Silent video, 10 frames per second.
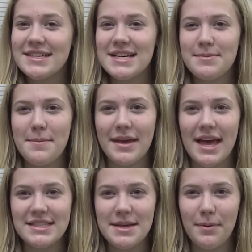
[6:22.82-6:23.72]
This has been
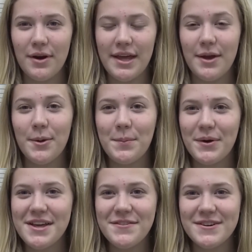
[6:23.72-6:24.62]
Mackenzie Burney
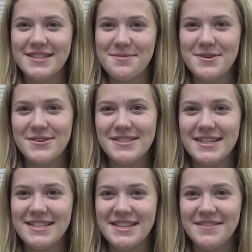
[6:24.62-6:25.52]
reporting for
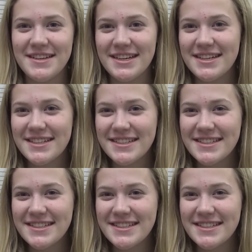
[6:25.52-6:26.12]
WCTV.